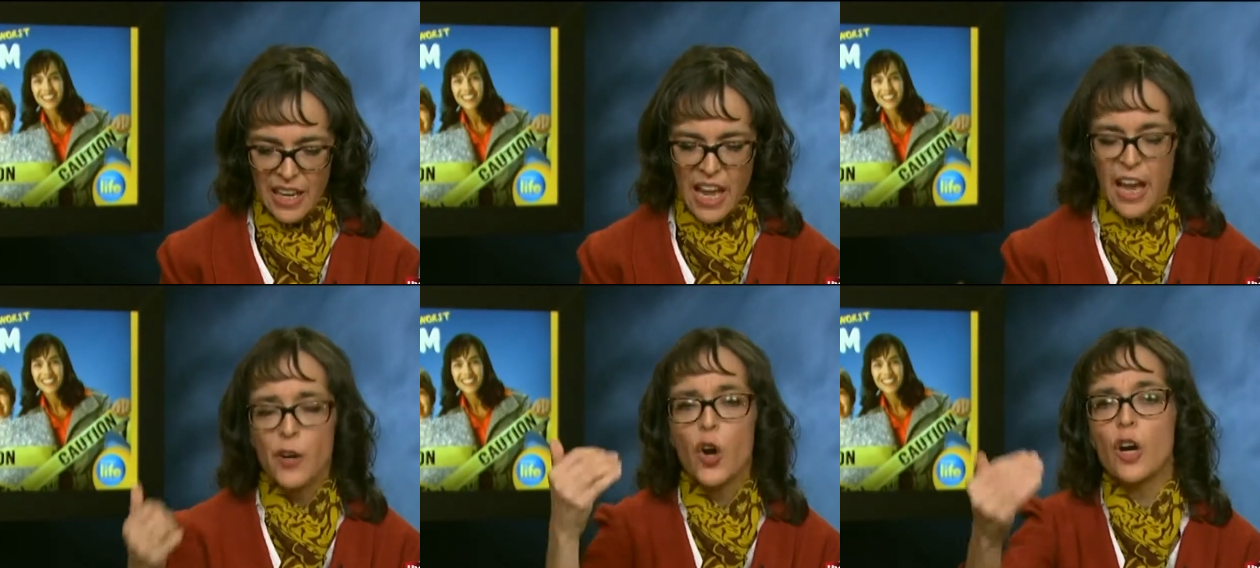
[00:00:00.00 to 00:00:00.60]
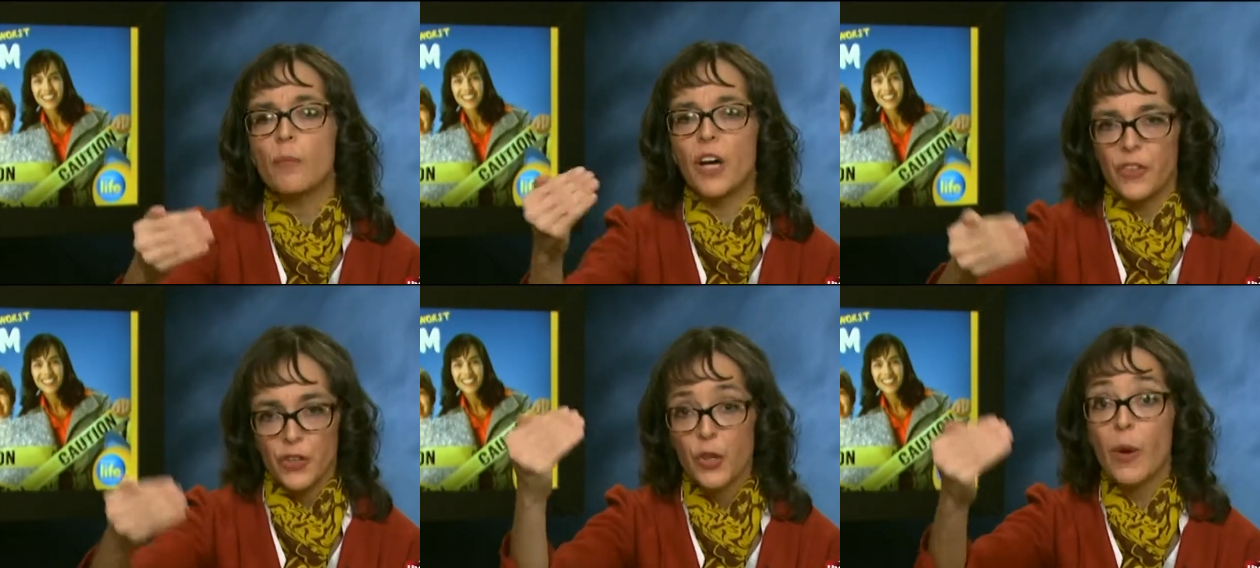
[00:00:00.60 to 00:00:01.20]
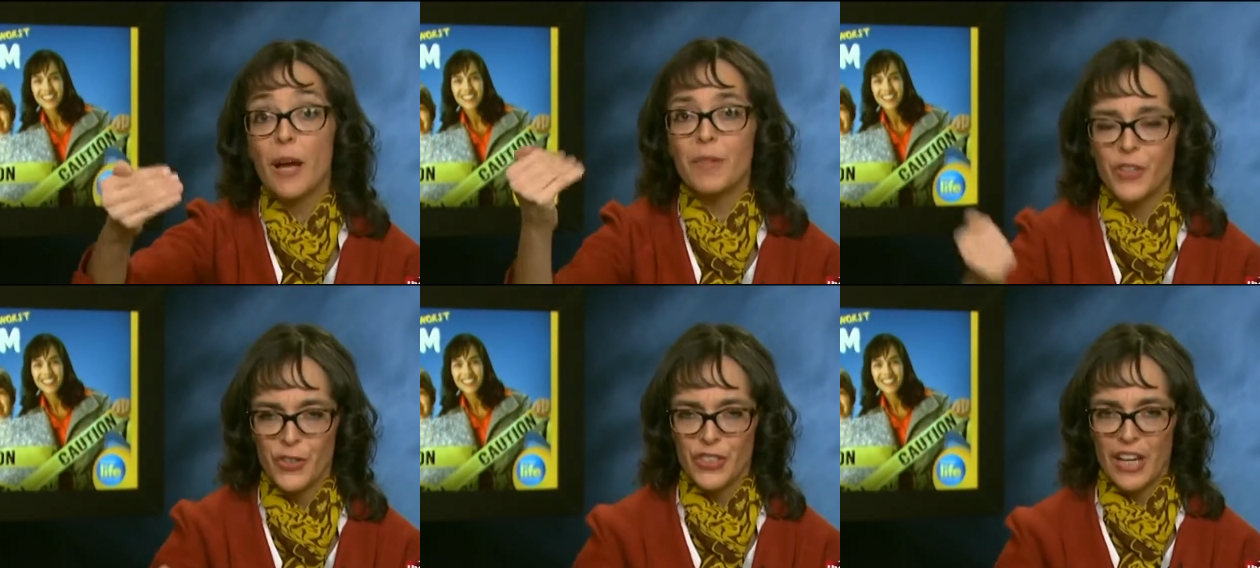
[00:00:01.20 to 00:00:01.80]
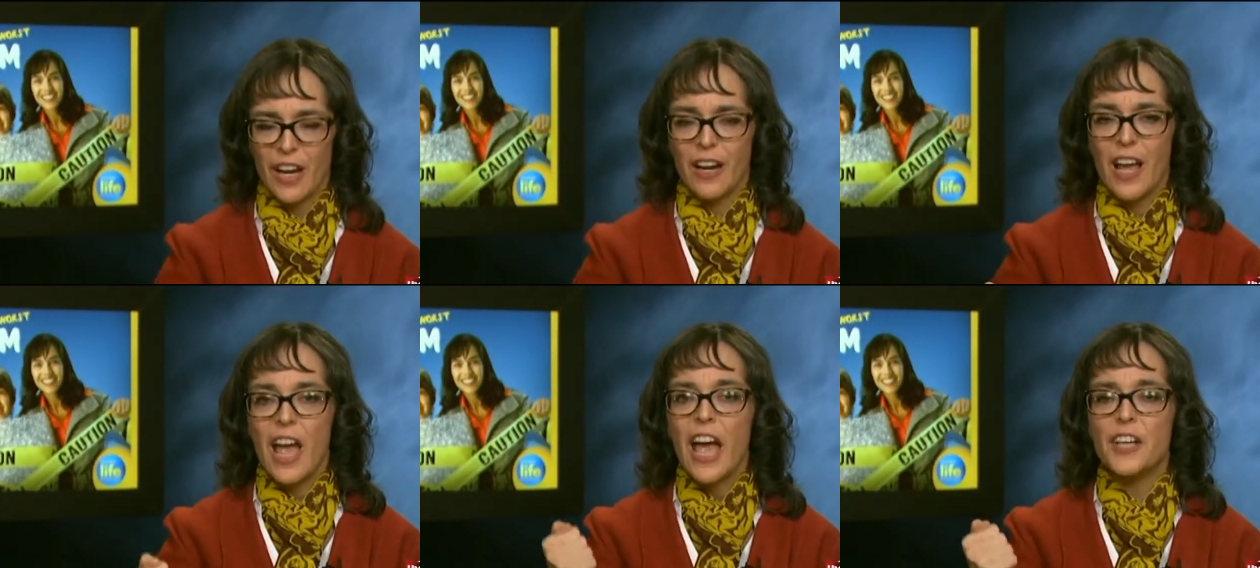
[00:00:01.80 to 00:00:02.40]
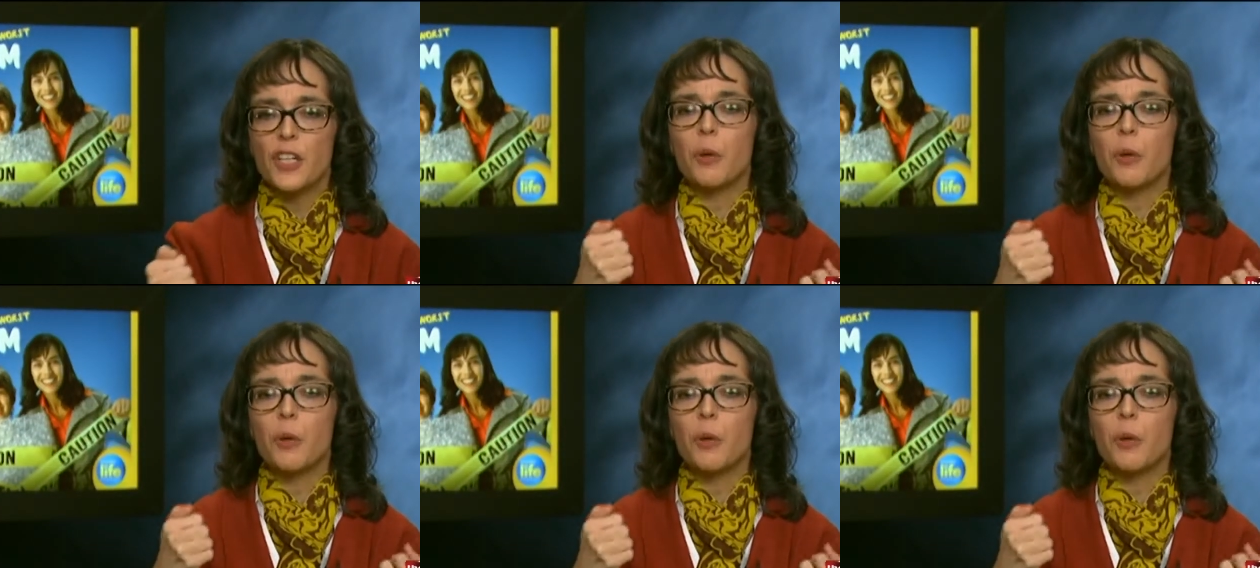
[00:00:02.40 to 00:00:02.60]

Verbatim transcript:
Speaker 1: And her mother, the grandmother's there. And you